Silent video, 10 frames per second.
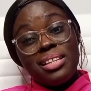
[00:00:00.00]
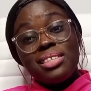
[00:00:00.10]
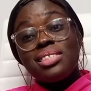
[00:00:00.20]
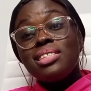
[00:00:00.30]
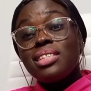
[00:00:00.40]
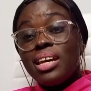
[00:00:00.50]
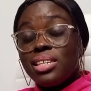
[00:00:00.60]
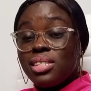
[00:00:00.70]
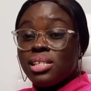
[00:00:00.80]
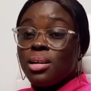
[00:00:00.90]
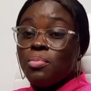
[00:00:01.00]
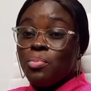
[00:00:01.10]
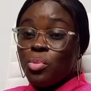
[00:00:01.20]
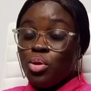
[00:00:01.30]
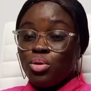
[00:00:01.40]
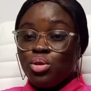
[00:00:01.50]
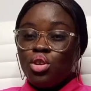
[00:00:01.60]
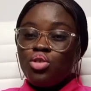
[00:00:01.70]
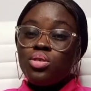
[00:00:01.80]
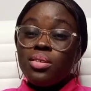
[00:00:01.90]
that is next month.
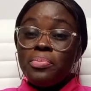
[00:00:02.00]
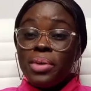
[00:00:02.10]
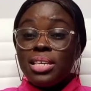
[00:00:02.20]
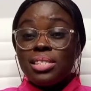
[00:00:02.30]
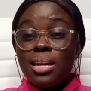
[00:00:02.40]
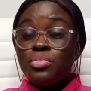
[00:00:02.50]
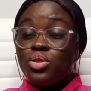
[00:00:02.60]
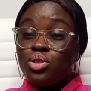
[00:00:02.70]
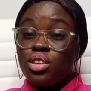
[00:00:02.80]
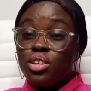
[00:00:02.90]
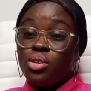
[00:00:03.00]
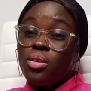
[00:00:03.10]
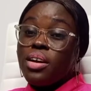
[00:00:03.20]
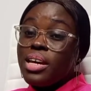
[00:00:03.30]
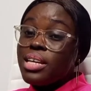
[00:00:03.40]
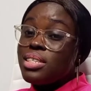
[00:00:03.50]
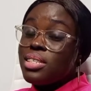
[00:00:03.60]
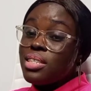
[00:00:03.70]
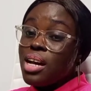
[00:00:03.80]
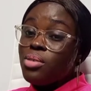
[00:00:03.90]
So the best time to secure
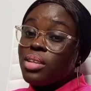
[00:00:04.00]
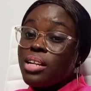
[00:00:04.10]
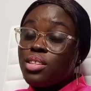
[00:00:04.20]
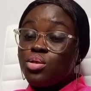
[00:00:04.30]
is now that